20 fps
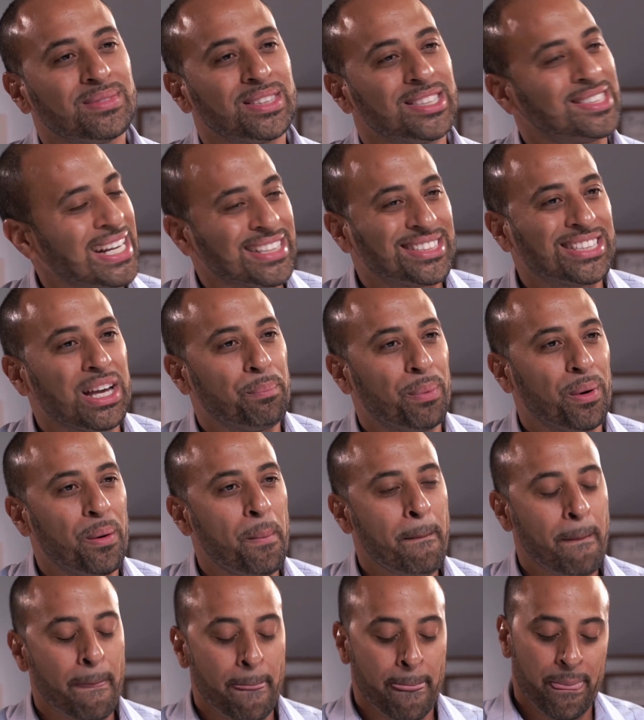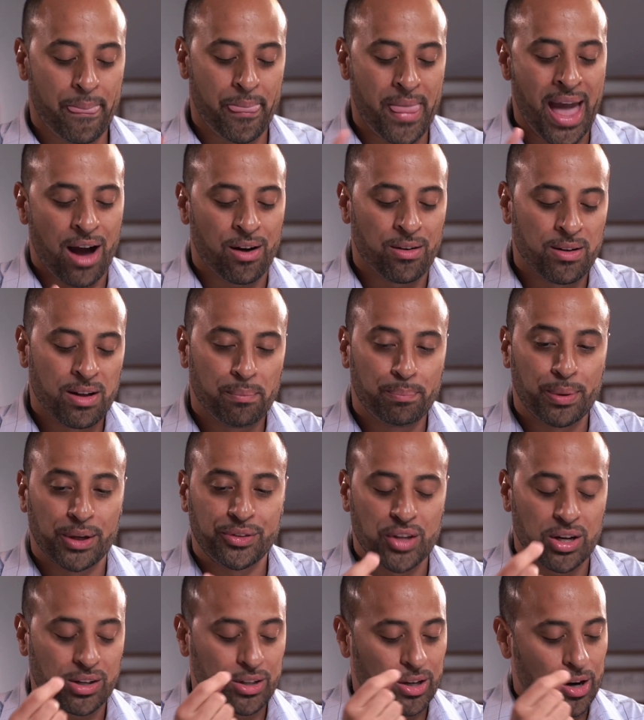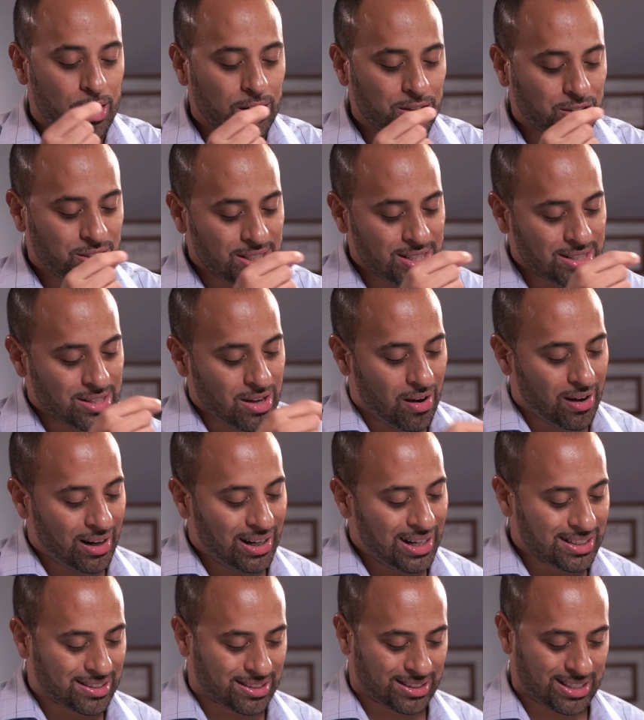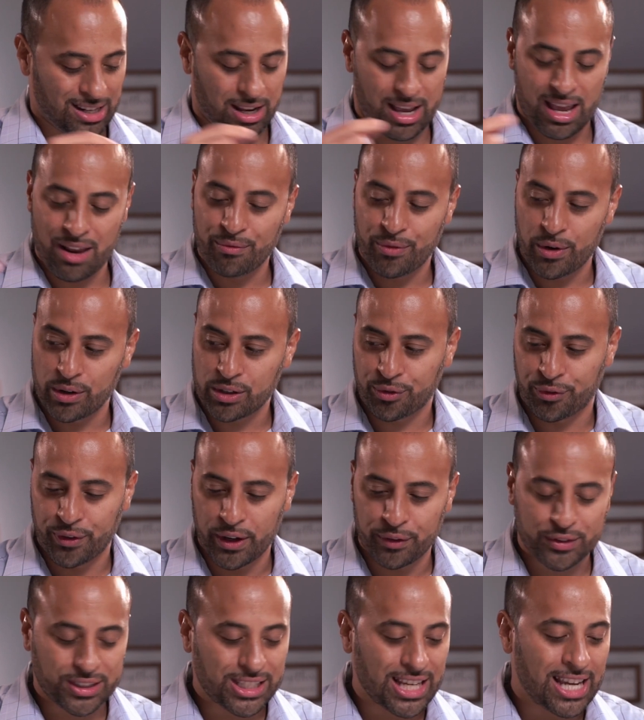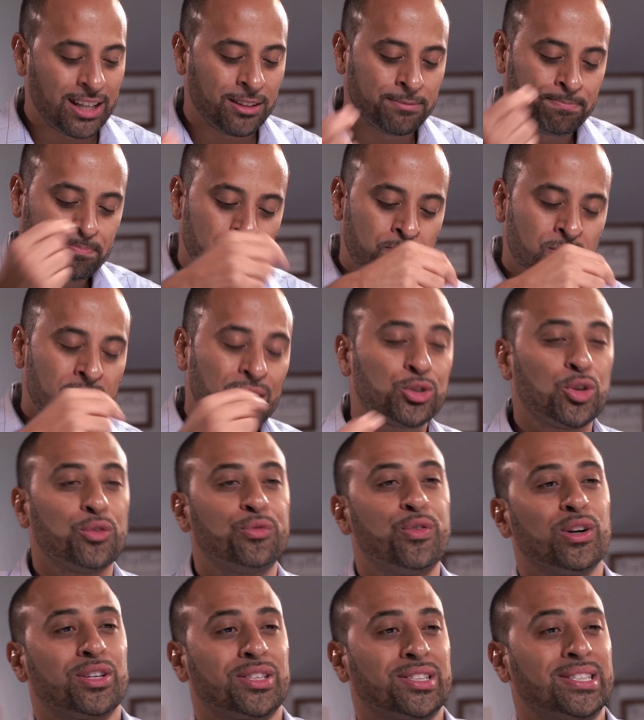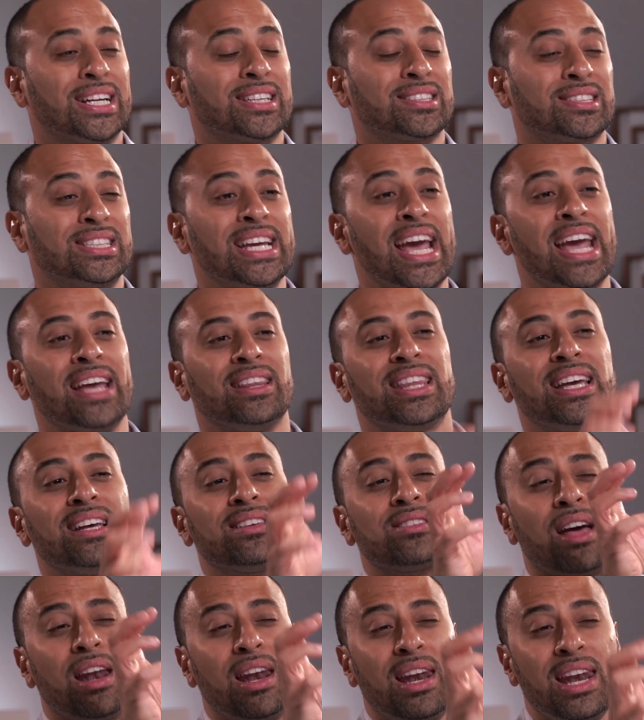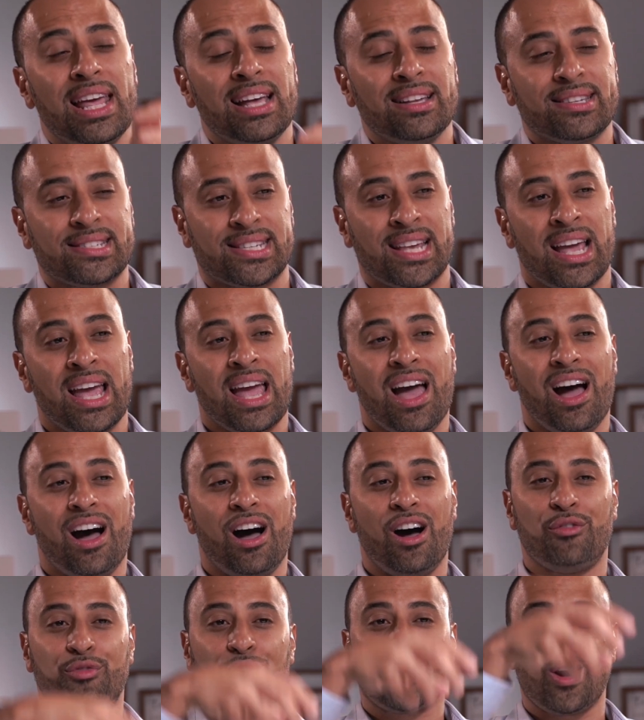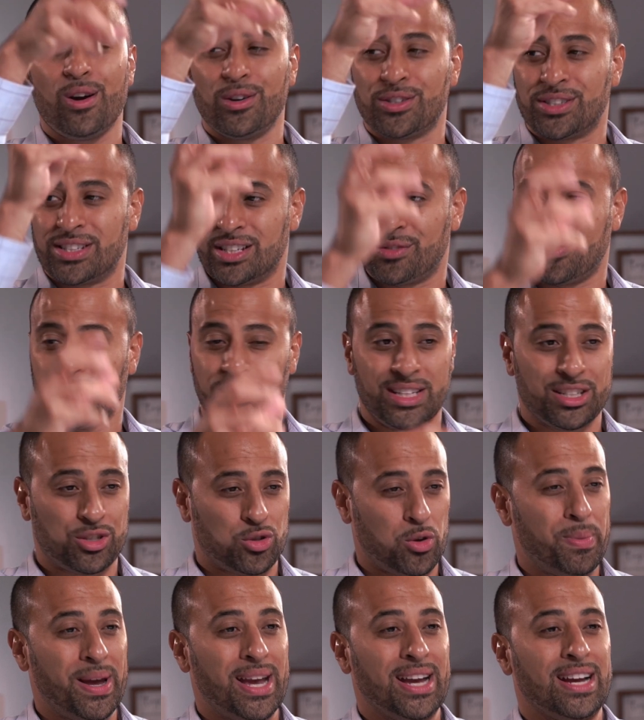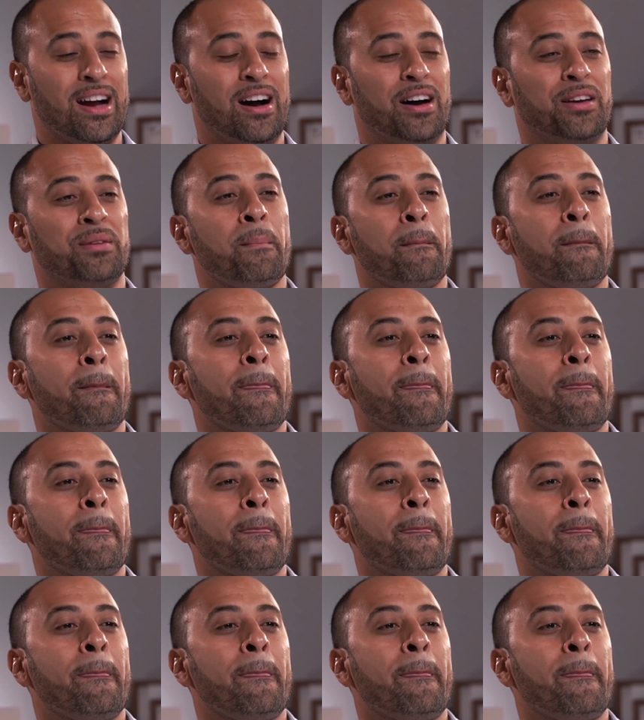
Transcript: It's that simple. Now, but the curses are listed in verse 15 to verse 68. There's a list of curses for disobeying God.